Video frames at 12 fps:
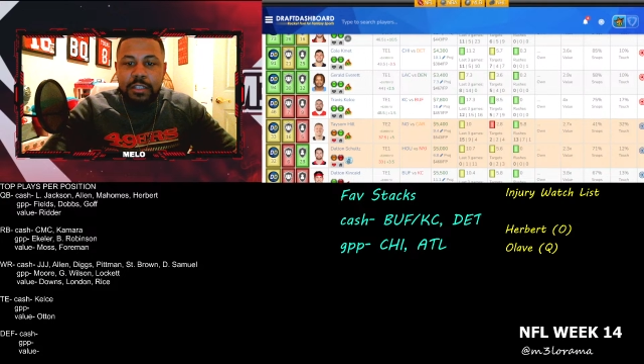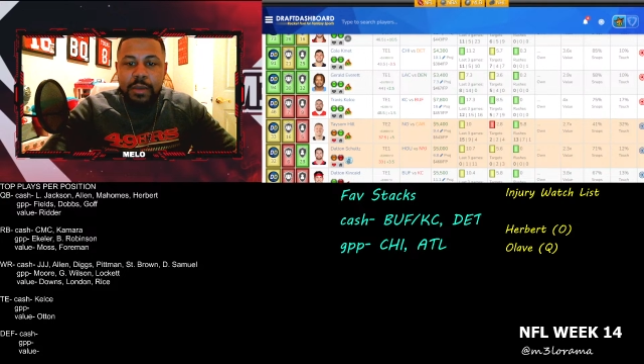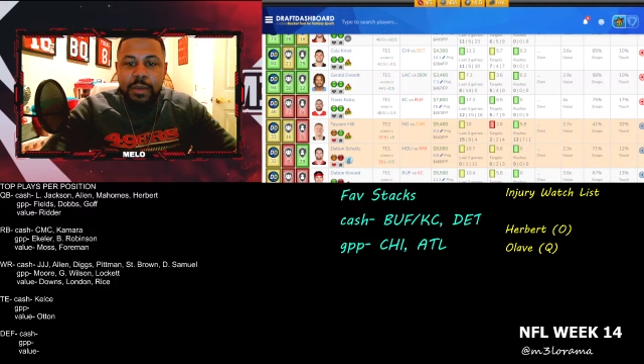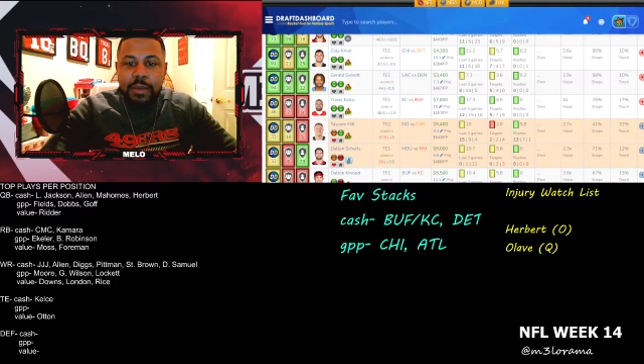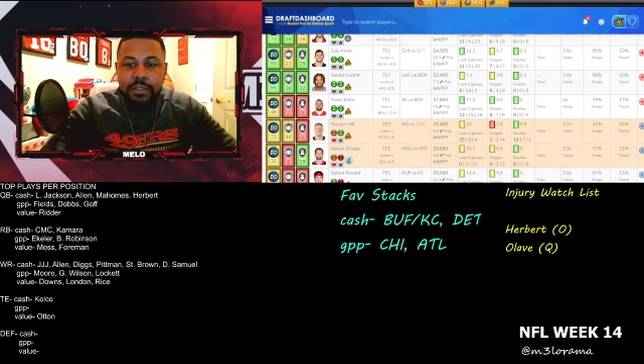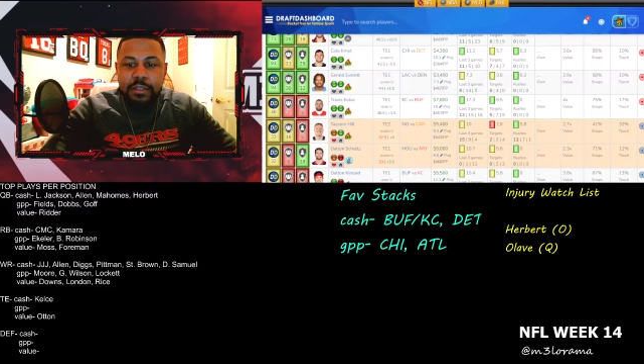
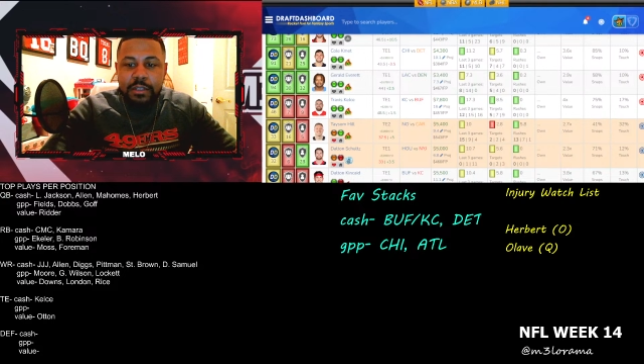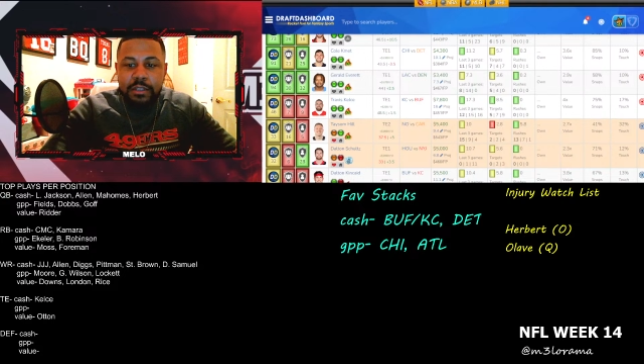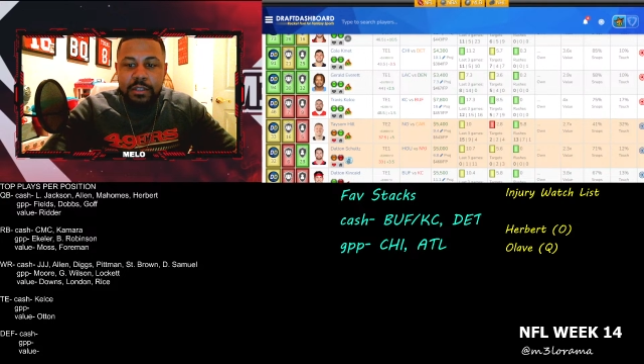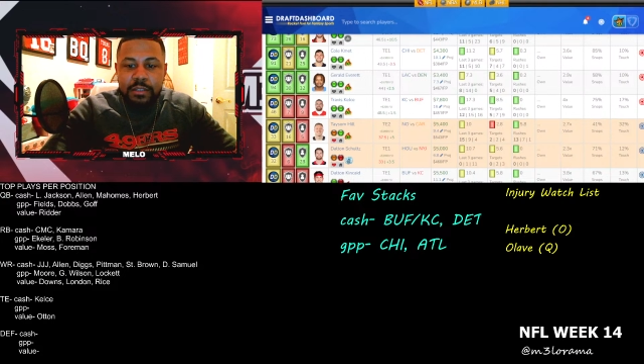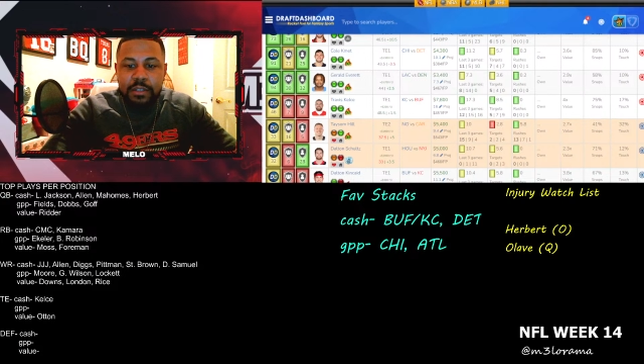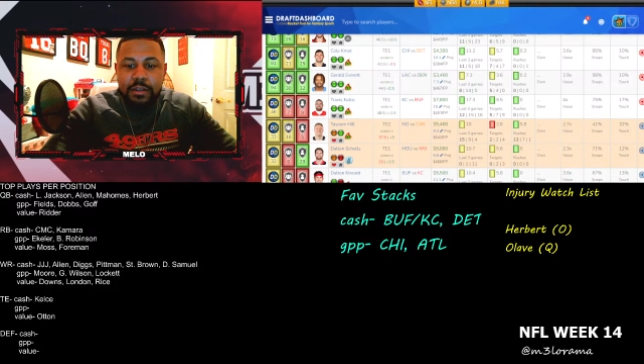for the
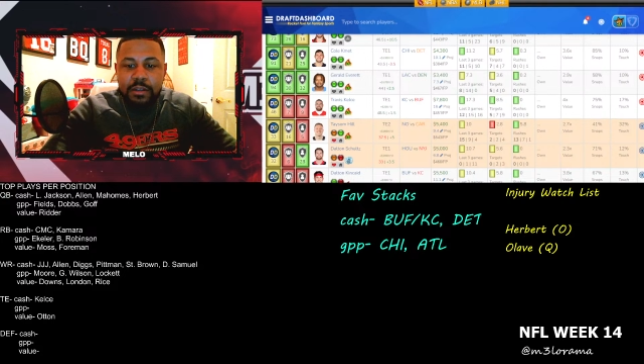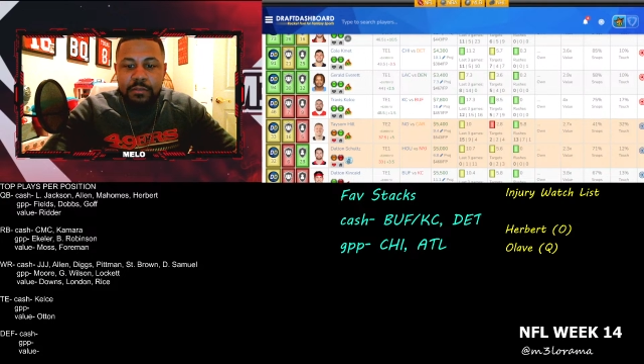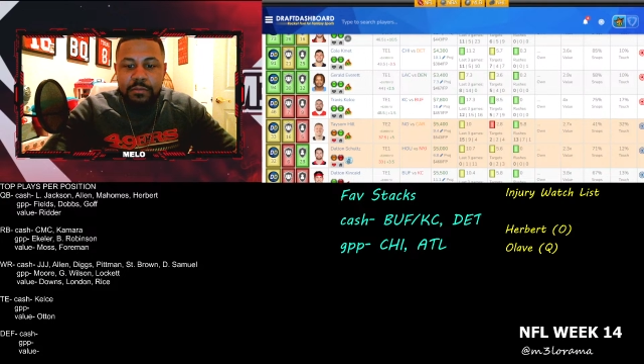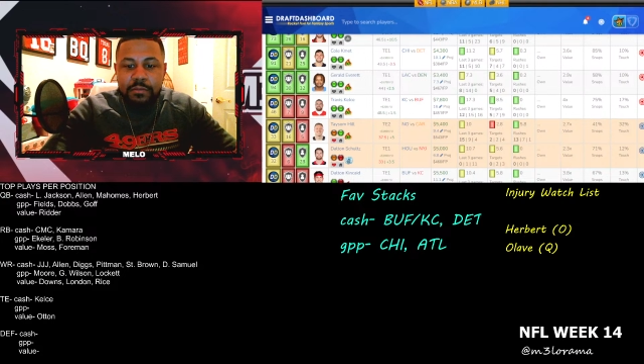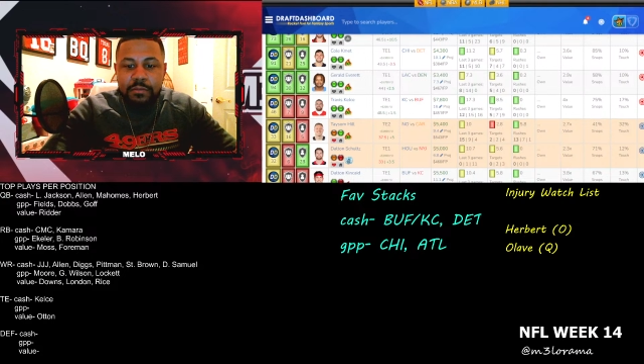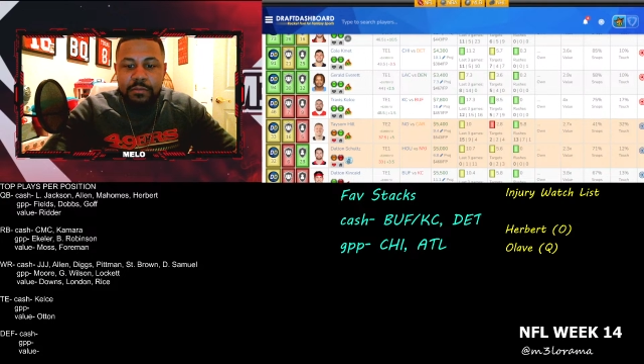value. I think
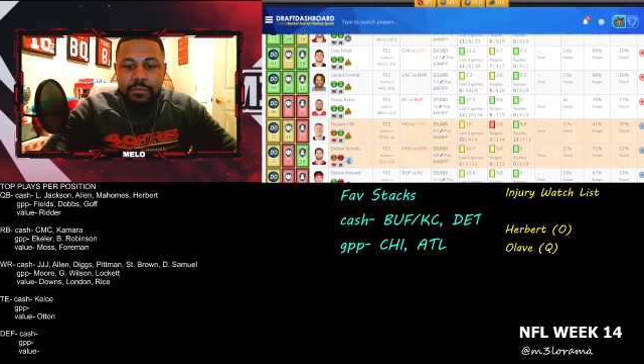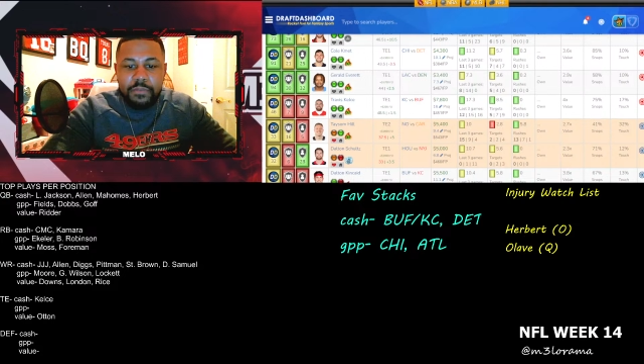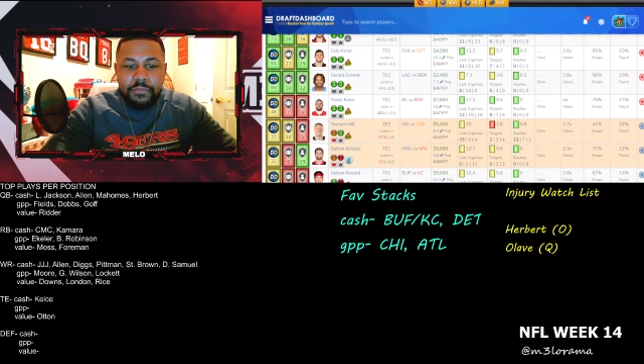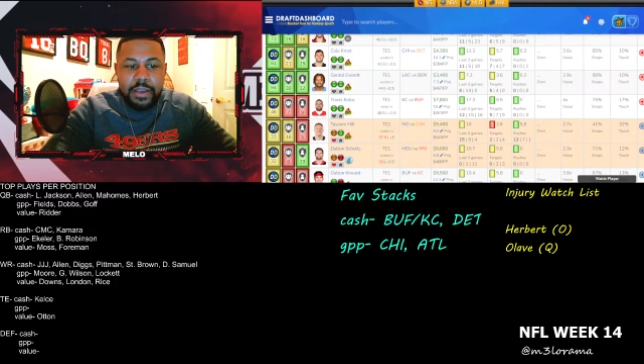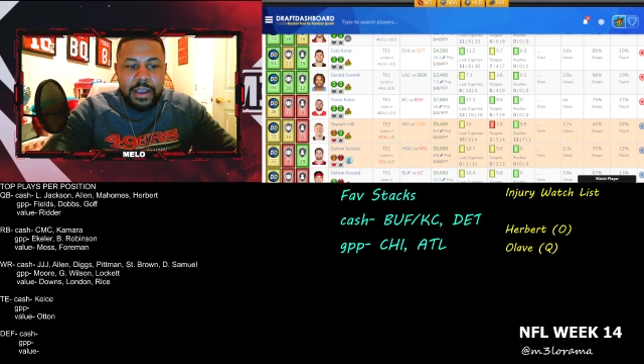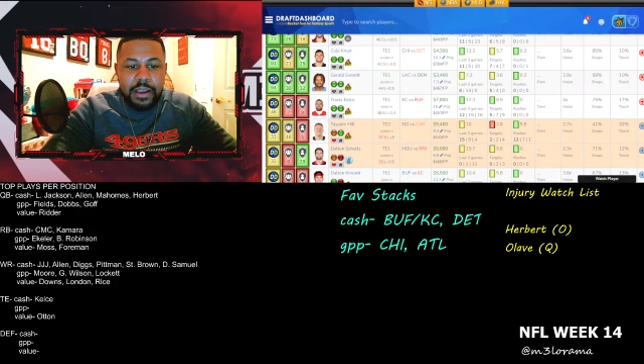he's got good
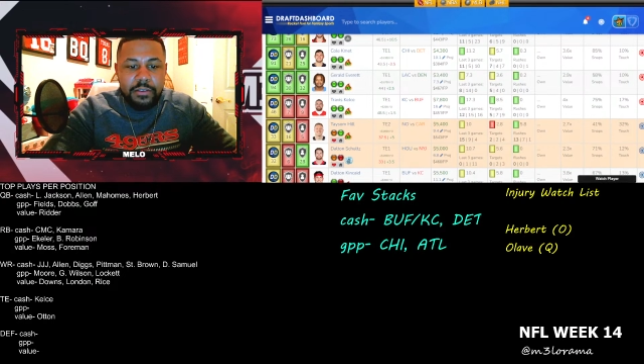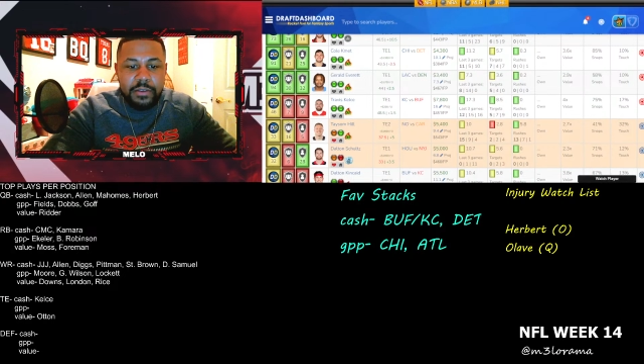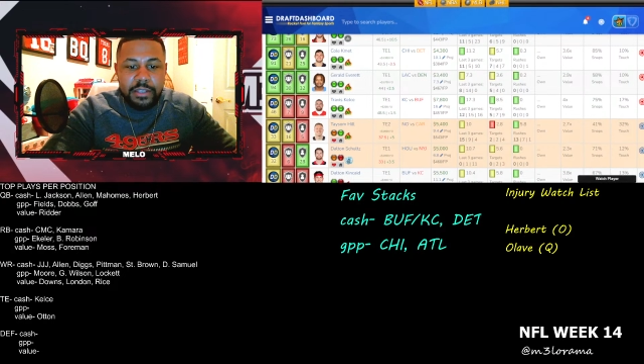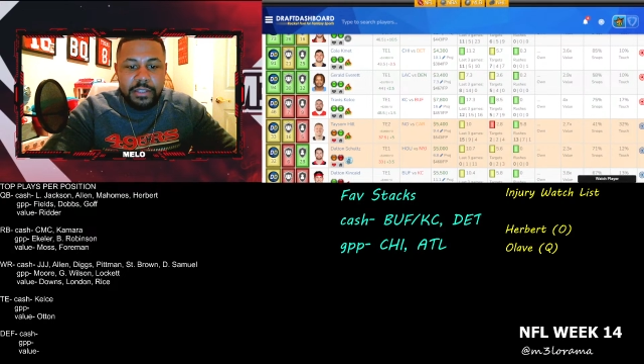upside.